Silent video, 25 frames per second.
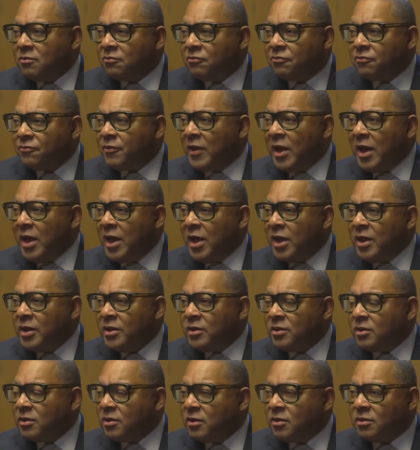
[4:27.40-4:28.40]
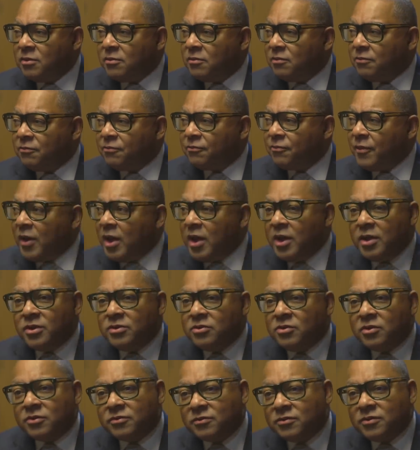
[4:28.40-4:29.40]
find
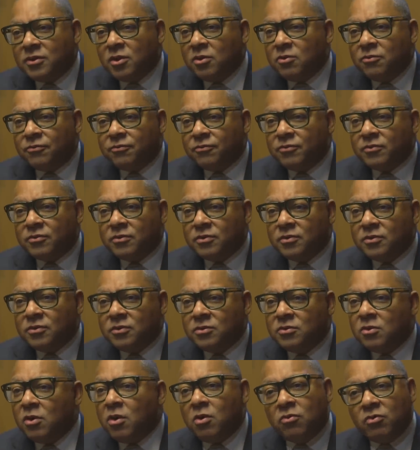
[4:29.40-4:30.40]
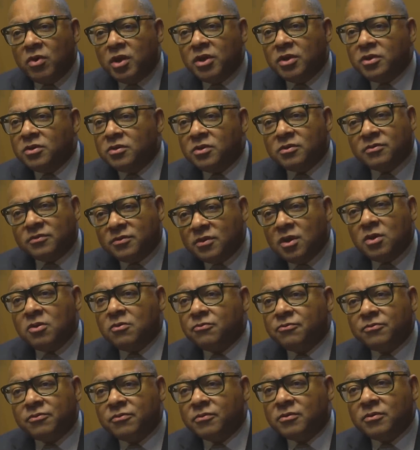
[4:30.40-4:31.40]
find yourself. You're already
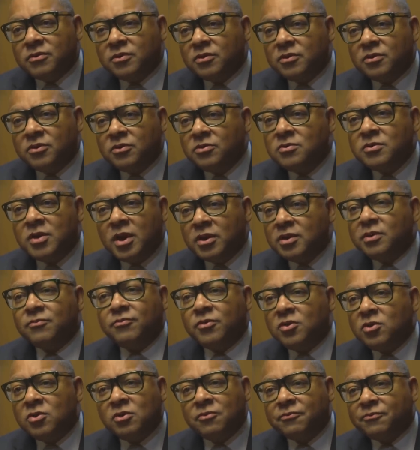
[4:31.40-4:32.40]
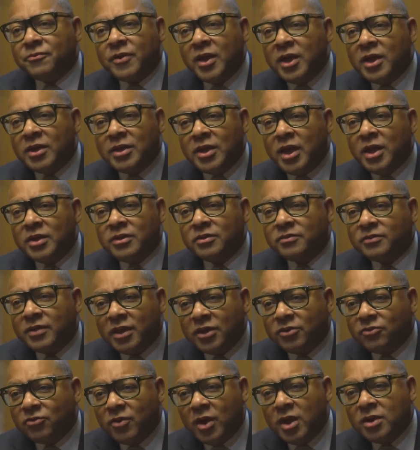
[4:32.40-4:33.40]
yourself. You're not ever gonna find that. It's
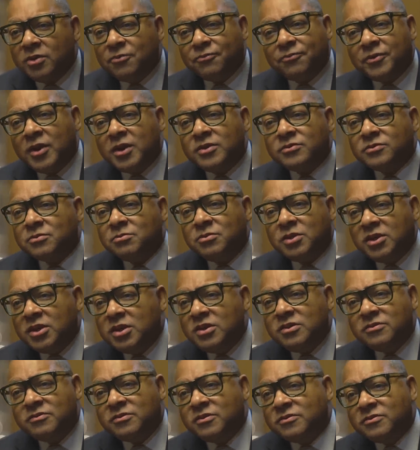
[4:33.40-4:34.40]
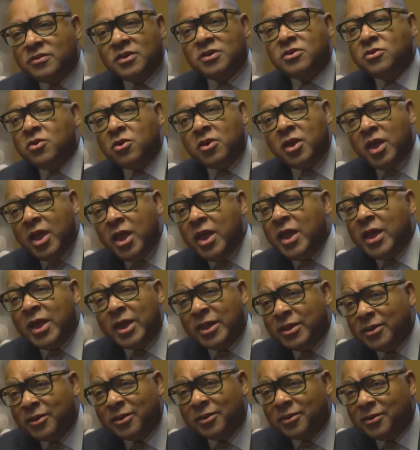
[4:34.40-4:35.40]
like trying to find some keys that's in your
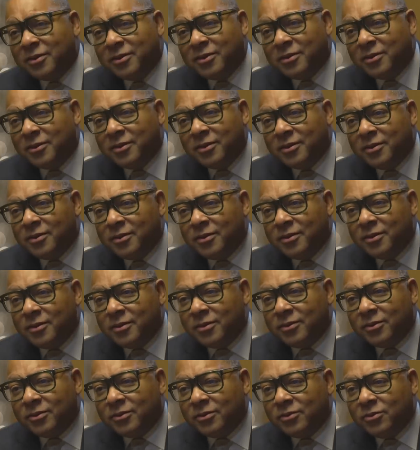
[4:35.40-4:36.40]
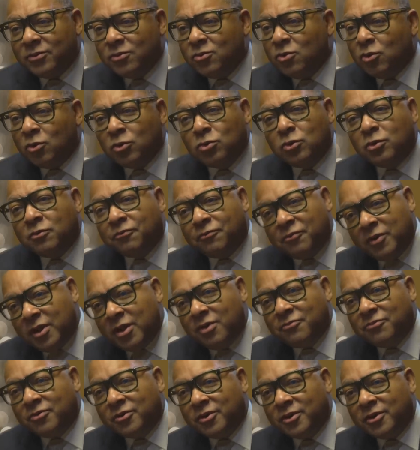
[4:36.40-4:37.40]
hand. You're gonna look
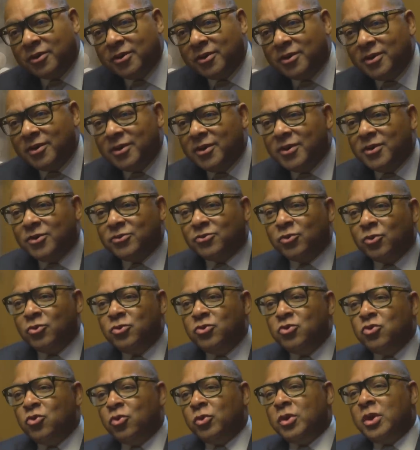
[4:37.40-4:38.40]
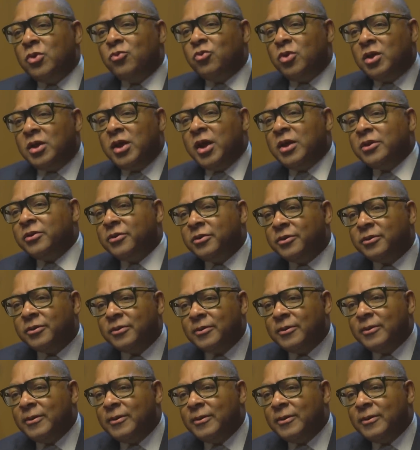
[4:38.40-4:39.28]
forever. So you know they were kind of